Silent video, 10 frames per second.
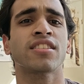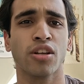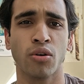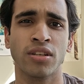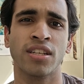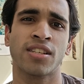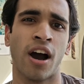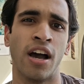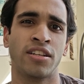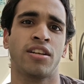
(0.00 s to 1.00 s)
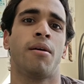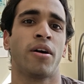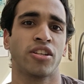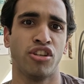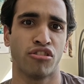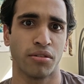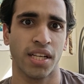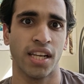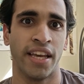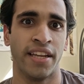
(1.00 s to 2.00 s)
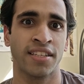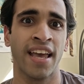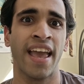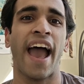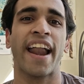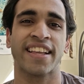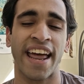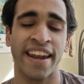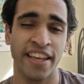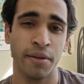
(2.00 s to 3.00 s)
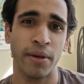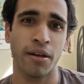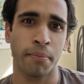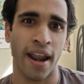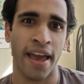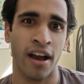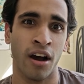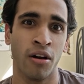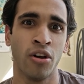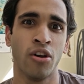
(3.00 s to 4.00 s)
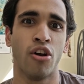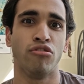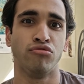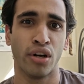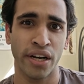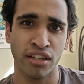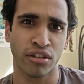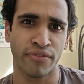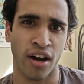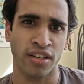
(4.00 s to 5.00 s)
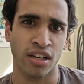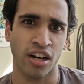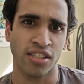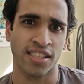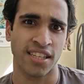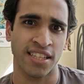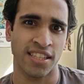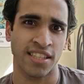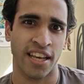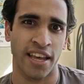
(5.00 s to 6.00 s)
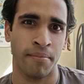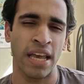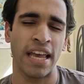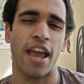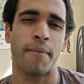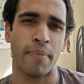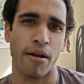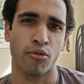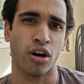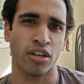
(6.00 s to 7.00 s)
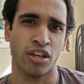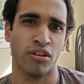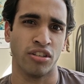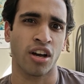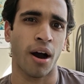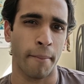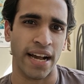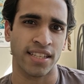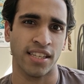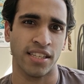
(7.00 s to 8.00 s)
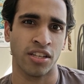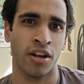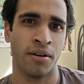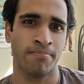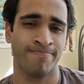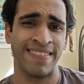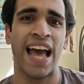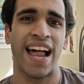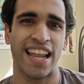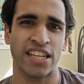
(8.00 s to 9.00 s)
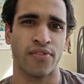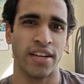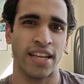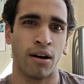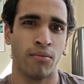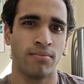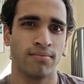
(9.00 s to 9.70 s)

so desired amongst Europe's elite? And can he be the player who really revitalises City's team in Pep Guardiola's comeback season? Let's find out.